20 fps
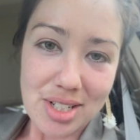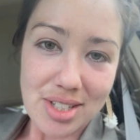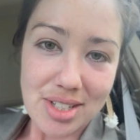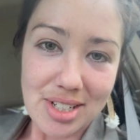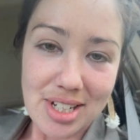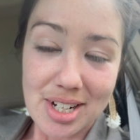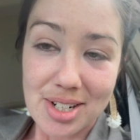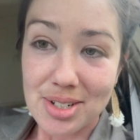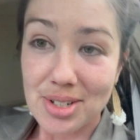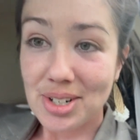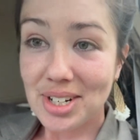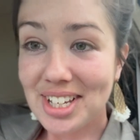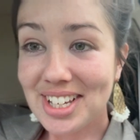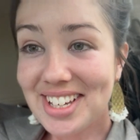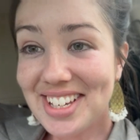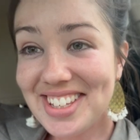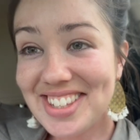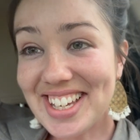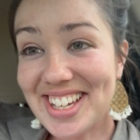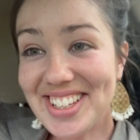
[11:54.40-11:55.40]
is kind of dirty.
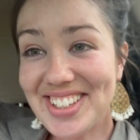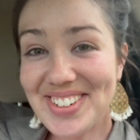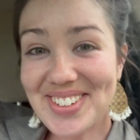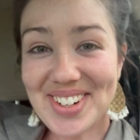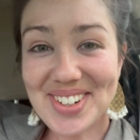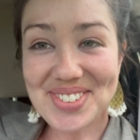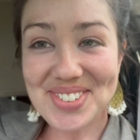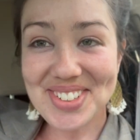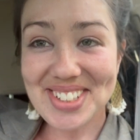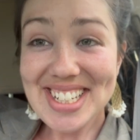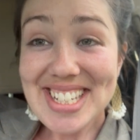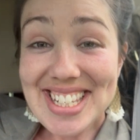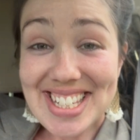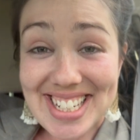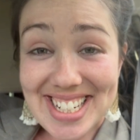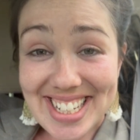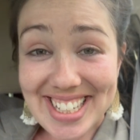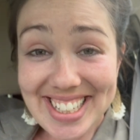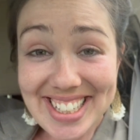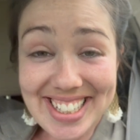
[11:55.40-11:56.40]
Thank you all for
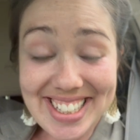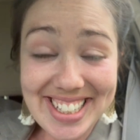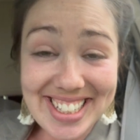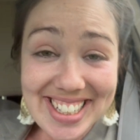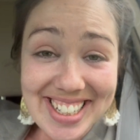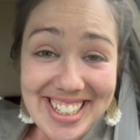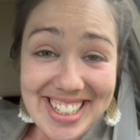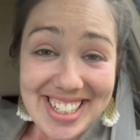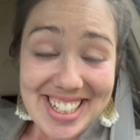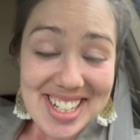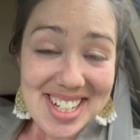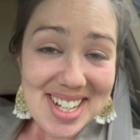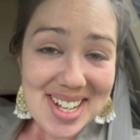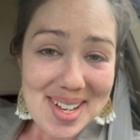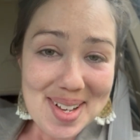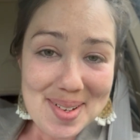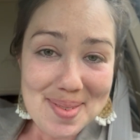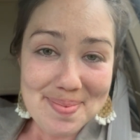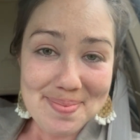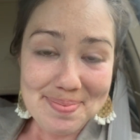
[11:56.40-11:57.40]
listening,
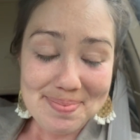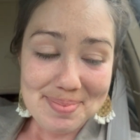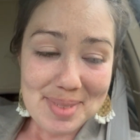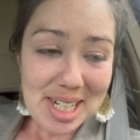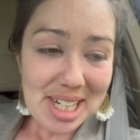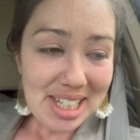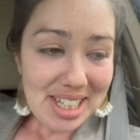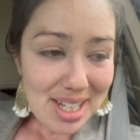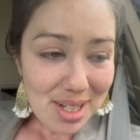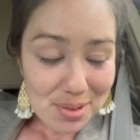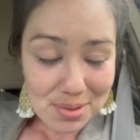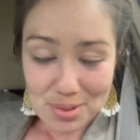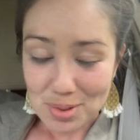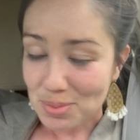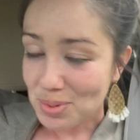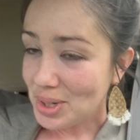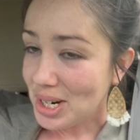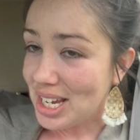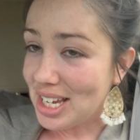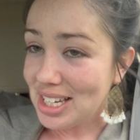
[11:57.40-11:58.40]
and again for
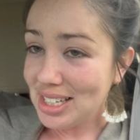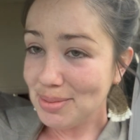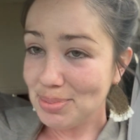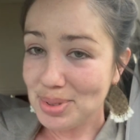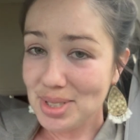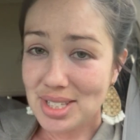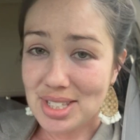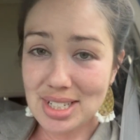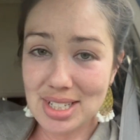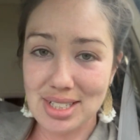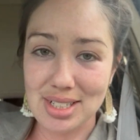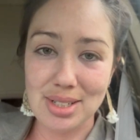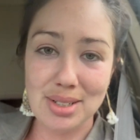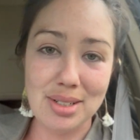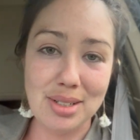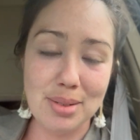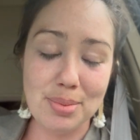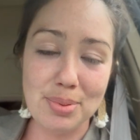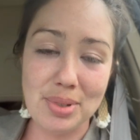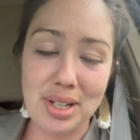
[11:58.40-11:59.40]
praying. Please
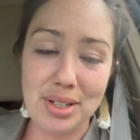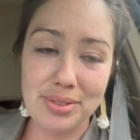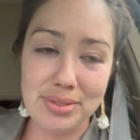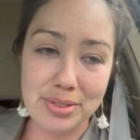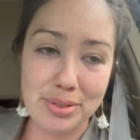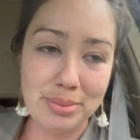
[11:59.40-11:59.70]
continue to pray for